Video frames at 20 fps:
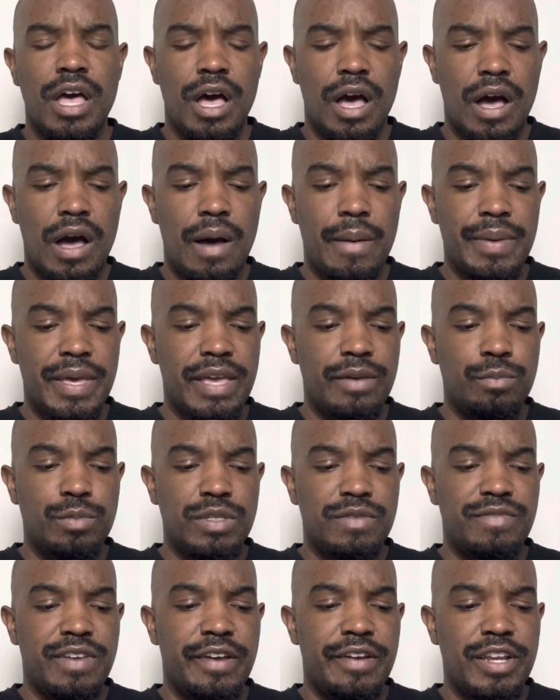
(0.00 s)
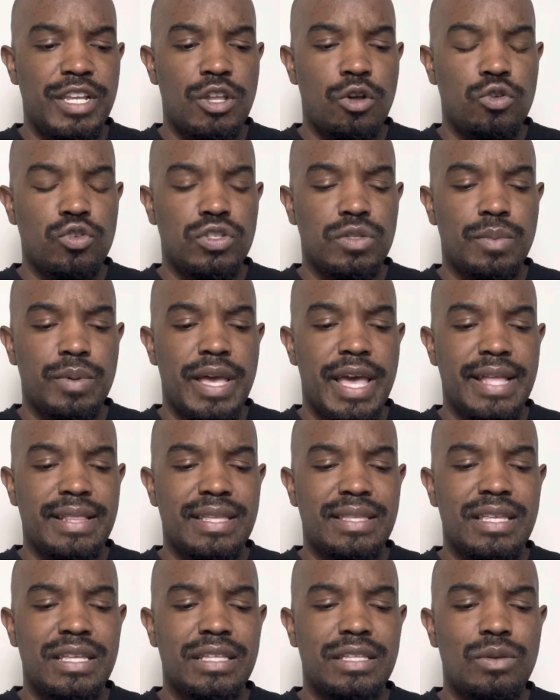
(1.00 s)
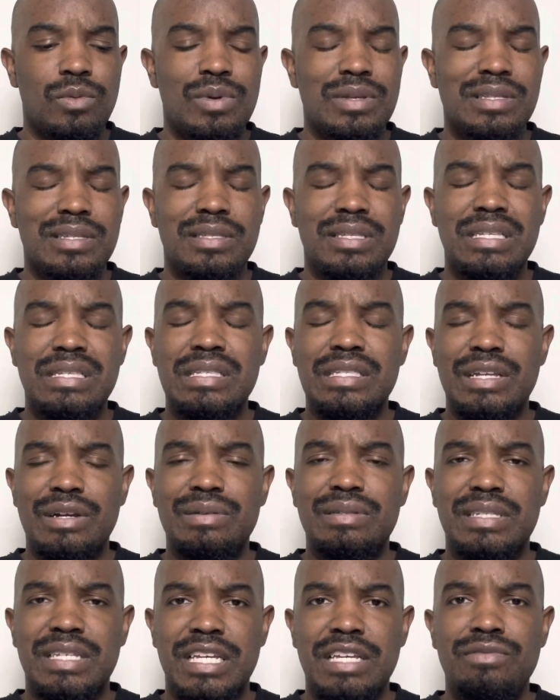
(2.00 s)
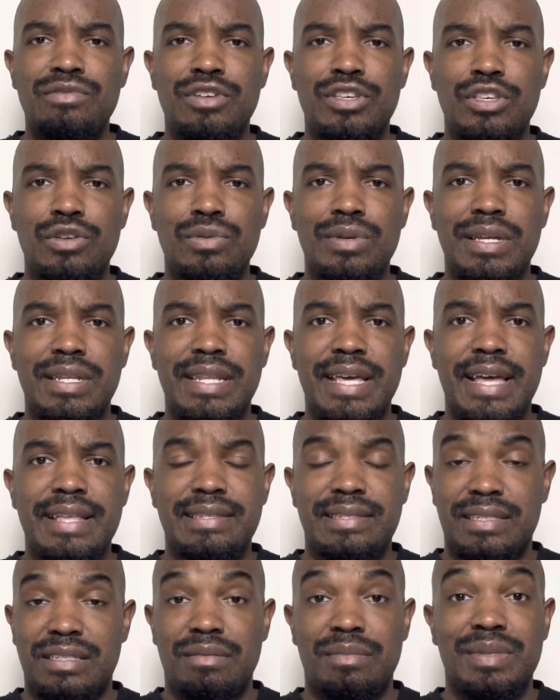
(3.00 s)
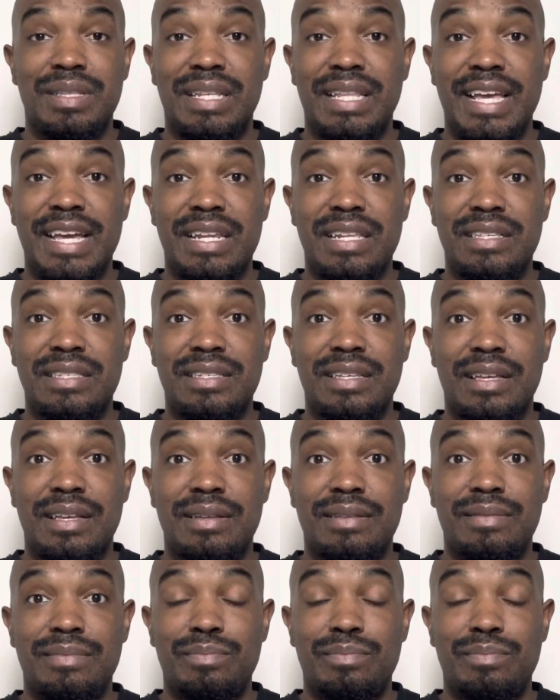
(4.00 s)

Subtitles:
It was very noticeable, I think there was a season 13 reunion, that some of the ladies